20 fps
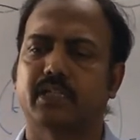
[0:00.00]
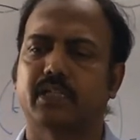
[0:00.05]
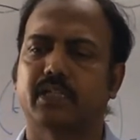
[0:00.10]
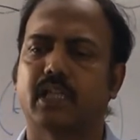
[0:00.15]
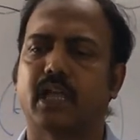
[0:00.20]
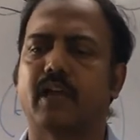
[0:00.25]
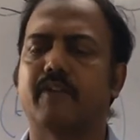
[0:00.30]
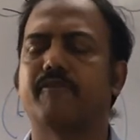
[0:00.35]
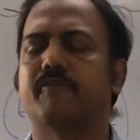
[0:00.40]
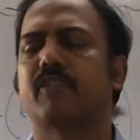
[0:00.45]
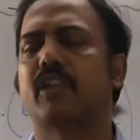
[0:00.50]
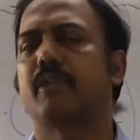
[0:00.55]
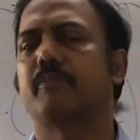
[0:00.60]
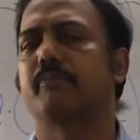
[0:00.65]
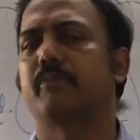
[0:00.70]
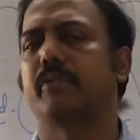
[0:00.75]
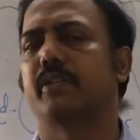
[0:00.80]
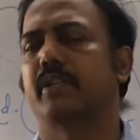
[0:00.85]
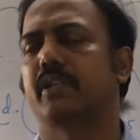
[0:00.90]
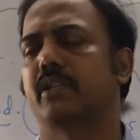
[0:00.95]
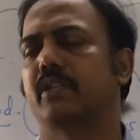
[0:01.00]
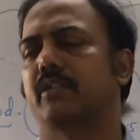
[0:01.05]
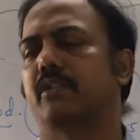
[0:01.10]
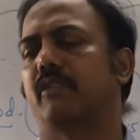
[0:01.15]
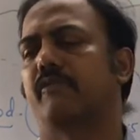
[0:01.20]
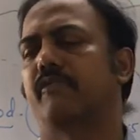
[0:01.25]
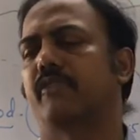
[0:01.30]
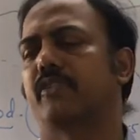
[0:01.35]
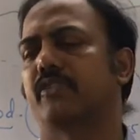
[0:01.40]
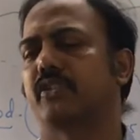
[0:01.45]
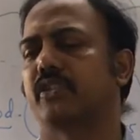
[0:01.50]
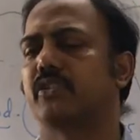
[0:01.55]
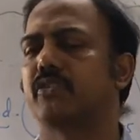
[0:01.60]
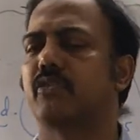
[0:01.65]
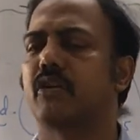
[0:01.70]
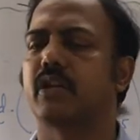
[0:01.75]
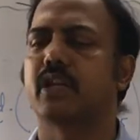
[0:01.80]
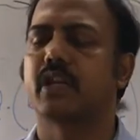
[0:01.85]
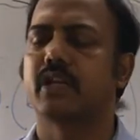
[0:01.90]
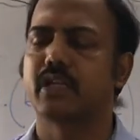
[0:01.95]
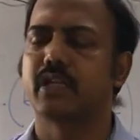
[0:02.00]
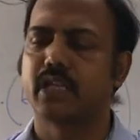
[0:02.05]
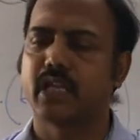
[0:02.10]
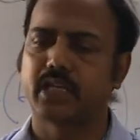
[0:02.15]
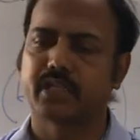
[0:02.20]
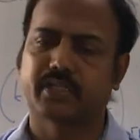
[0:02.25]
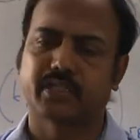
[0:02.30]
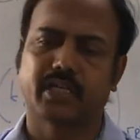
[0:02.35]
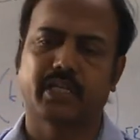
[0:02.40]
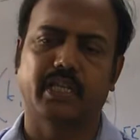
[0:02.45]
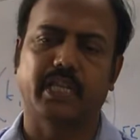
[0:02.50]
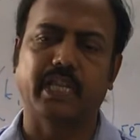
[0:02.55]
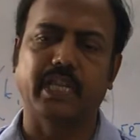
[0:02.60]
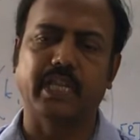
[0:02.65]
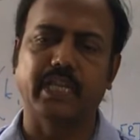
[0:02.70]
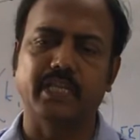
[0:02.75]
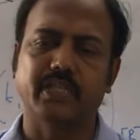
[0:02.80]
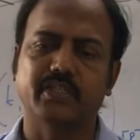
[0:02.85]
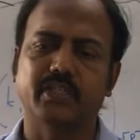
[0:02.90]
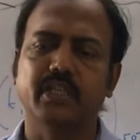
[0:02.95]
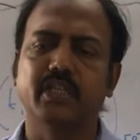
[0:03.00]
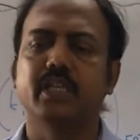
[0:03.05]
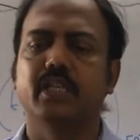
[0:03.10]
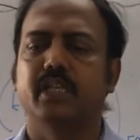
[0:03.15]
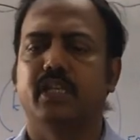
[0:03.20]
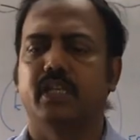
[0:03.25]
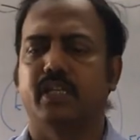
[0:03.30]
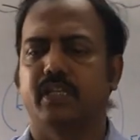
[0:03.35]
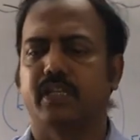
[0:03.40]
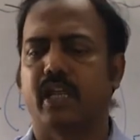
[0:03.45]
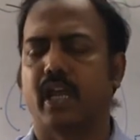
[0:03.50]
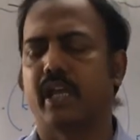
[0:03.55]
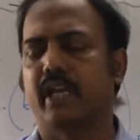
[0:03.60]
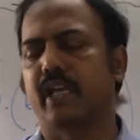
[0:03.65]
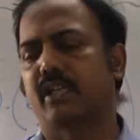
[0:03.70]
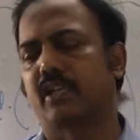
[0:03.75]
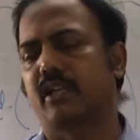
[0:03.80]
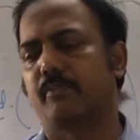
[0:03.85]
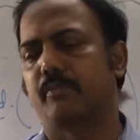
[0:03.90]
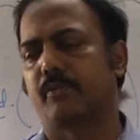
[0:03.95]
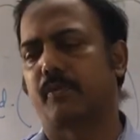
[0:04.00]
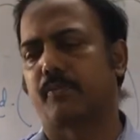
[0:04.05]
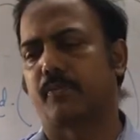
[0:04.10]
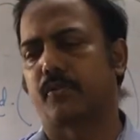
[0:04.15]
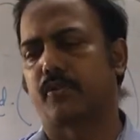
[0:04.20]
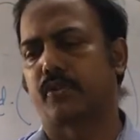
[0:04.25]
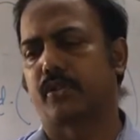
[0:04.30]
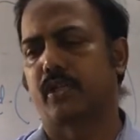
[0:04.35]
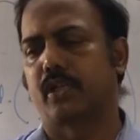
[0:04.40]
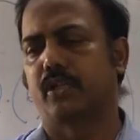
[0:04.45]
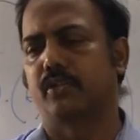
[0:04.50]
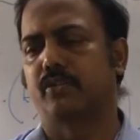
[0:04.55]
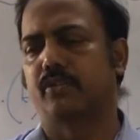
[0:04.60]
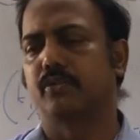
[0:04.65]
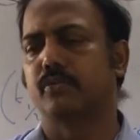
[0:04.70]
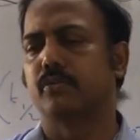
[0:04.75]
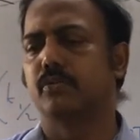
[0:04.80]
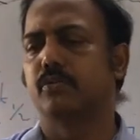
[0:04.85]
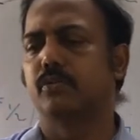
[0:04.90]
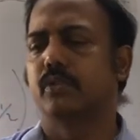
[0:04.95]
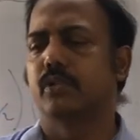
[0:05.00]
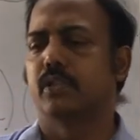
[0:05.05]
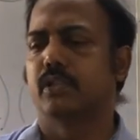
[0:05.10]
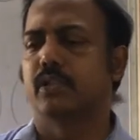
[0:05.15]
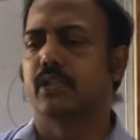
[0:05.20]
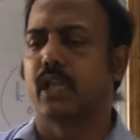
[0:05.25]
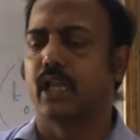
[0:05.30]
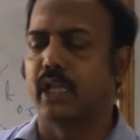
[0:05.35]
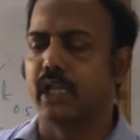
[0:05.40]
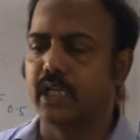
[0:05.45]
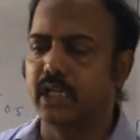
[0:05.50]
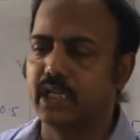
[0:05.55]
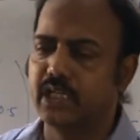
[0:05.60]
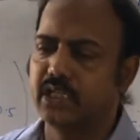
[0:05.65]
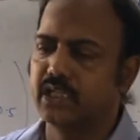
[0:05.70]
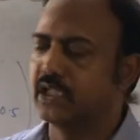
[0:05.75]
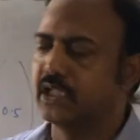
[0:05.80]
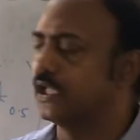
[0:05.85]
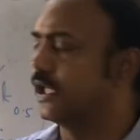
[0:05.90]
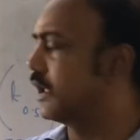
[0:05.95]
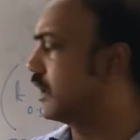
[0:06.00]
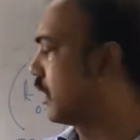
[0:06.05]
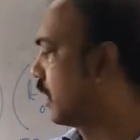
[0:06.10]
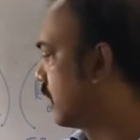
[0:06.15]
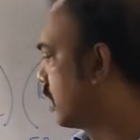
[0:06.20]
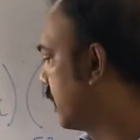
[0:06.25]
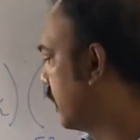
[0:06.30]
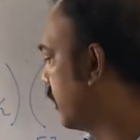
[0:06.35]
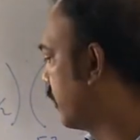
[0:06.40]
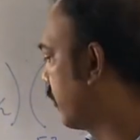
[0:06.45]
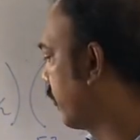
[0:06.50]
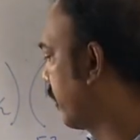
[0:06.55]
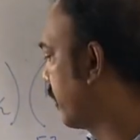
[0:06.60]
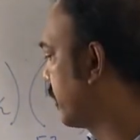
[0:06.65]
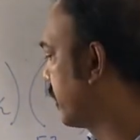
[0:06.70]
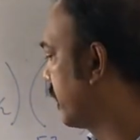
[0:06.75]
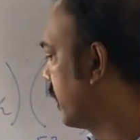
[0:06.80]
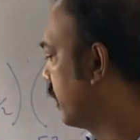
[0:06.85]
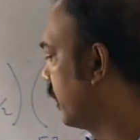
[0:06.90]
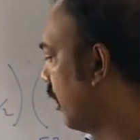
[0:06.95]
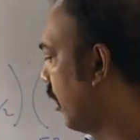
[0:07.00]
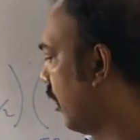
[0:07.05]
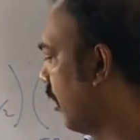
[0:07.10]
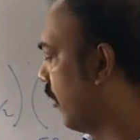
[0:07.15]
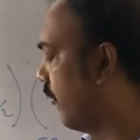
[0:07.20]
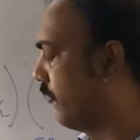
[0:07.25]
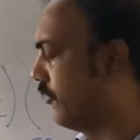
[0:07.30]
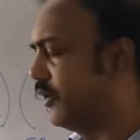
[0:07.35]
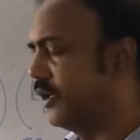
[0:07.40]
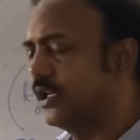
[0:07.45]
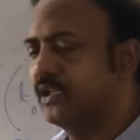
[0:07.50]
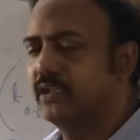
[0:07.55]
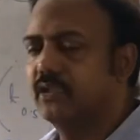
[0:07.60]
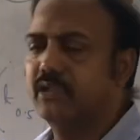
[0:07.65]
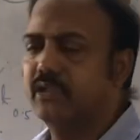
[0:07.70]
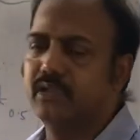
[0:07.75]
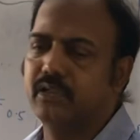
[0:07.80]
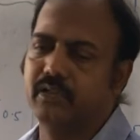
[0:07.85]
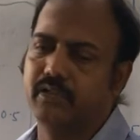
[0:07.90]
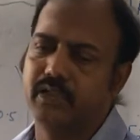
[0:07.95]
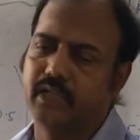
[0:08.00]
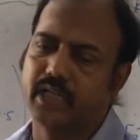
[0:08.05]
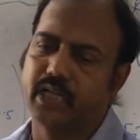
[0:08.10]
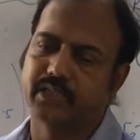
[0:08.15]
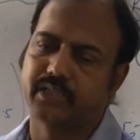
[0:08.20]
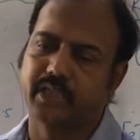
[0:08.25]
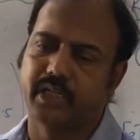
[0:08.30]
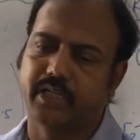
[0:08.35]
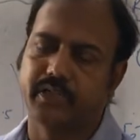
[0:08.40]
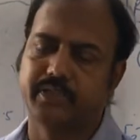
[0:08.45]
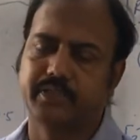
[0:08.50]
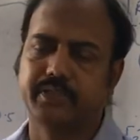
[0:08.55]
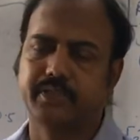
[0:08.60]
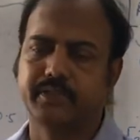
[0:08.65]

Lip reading: The half-life period of a zero order reaction is directly proportional to the initial concentration of the reactant.